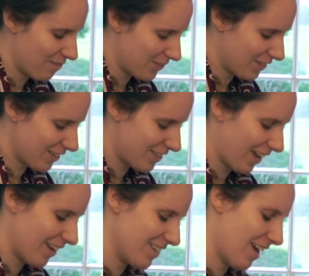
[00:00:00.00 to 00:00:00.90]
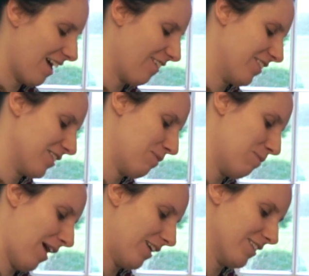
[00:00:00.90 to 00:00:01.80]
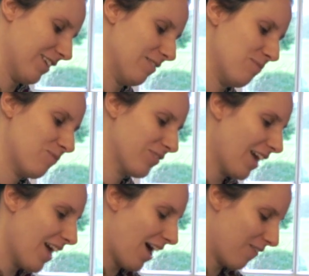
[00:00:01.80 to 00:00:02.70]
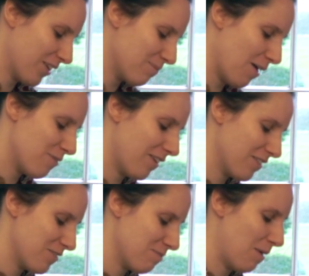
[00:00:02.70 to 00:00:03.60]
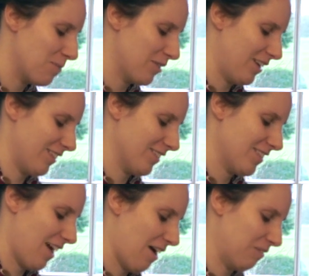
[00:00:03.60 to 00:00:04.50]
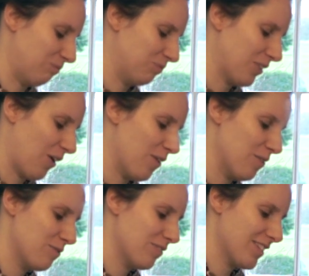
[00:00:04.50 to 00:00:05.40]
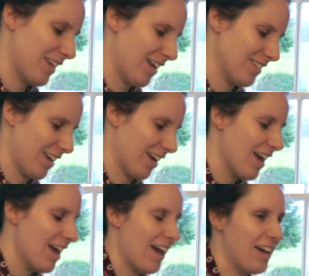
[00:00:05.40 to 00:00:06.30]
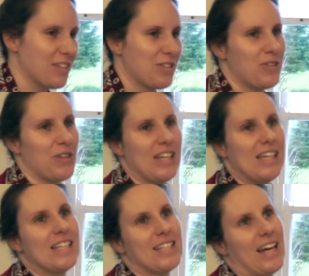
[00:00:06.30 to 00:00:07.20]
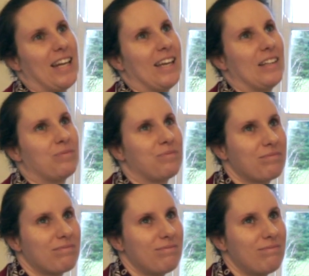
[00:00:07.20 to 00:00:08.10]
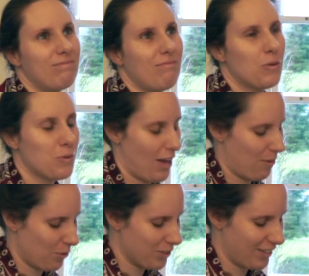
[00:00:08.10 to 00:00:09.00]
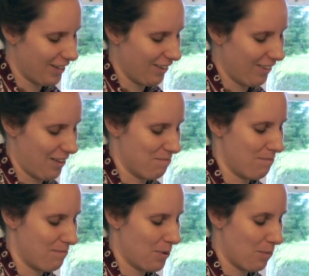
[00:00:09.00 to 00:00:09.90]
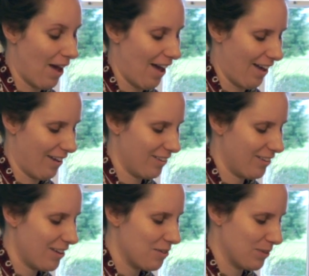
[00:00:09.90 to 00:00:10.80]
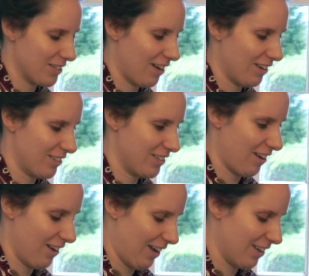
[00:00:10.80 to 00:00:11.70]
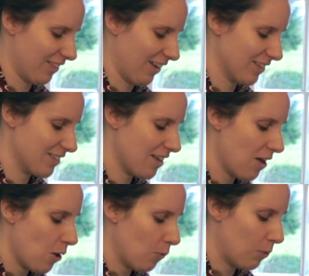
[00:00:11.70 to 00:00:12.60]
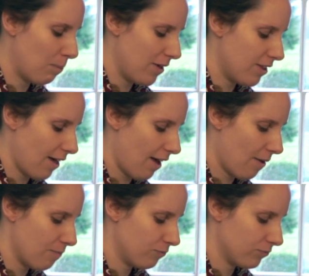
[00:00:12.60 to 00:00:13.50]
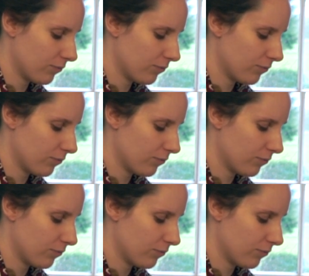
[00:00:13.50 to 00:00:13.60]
So just stand here and just be patient. One of my fond memories of standing in a street in Delhi and watching them prepare masala chai like this would be that